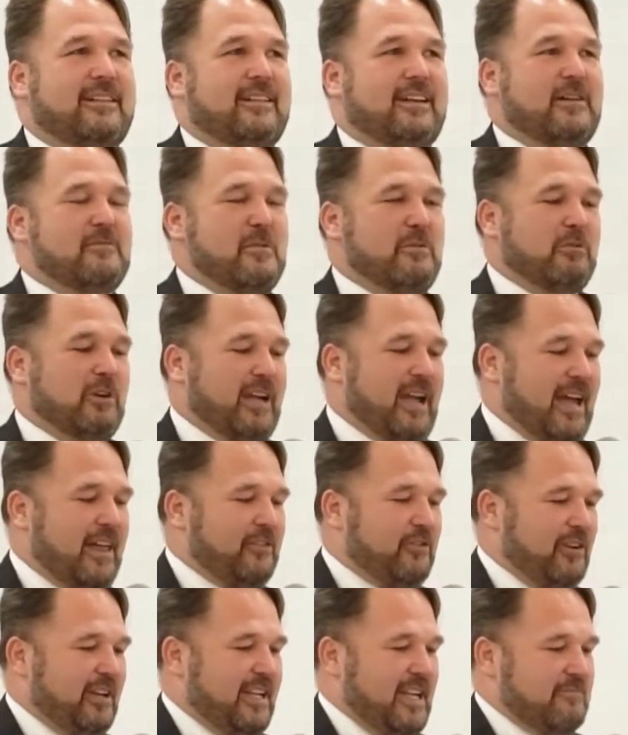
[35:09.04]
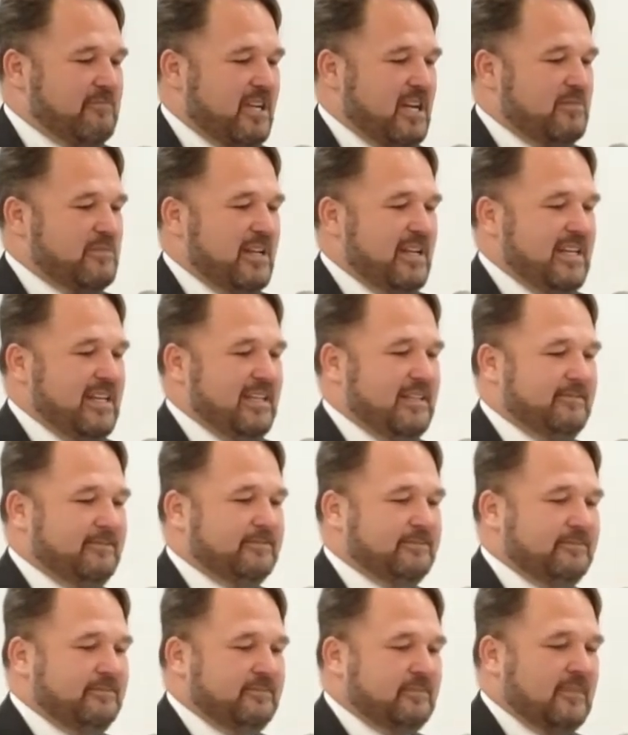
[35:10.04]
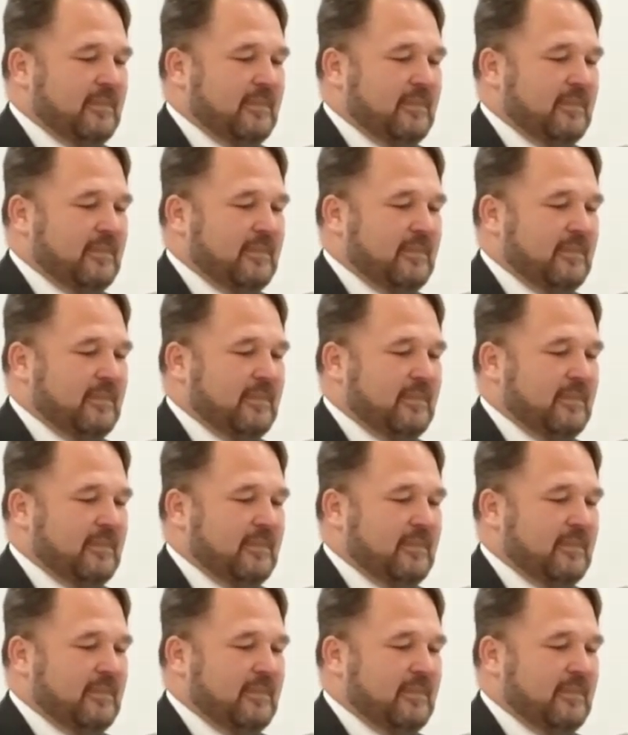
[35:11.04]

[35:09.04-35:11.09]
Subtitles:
remember Catherine kept coming in.